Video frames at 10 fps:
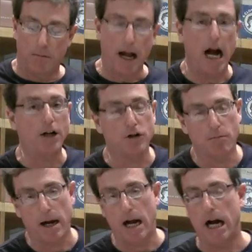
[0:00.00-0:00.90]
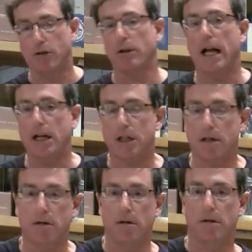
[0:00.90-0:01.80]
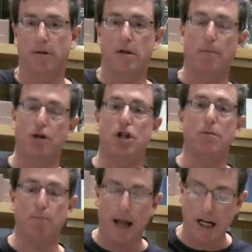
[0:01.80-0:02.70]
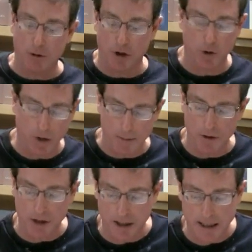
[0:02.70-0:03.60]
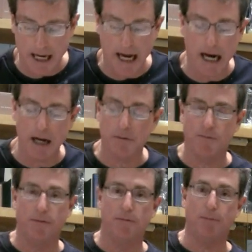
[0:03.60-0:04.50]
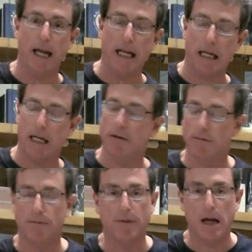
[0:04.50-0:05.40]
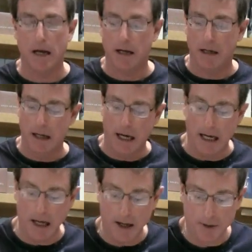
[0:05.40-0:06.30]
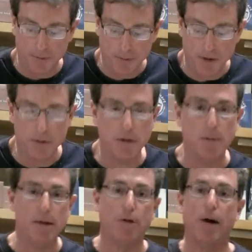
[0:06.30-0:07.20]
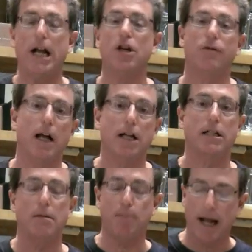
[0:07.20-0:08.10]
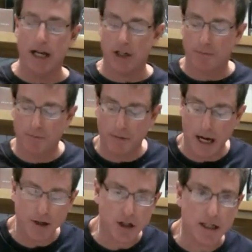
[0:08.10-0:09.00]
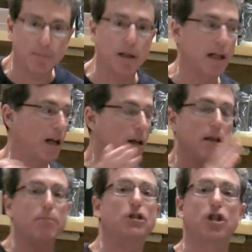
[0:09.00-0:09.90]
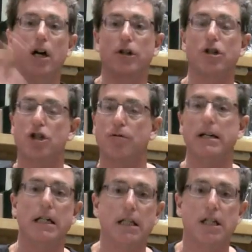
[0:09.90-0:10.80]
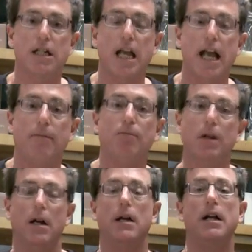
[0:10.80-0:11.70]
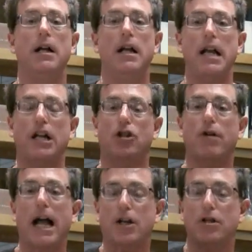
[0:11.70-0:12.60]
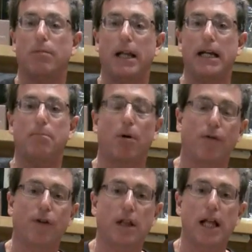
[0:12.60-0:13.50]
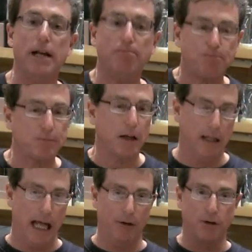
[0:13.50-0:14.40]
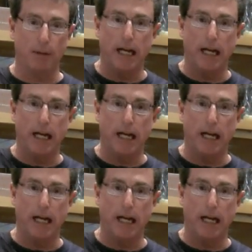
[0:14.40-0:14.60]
My Hydrolast #2 paste, which is what I'm using today, pink, the mid-range velocity paste. I just dipped a little, massaged it straight into the skin. It tracks the blade perfectly, allows the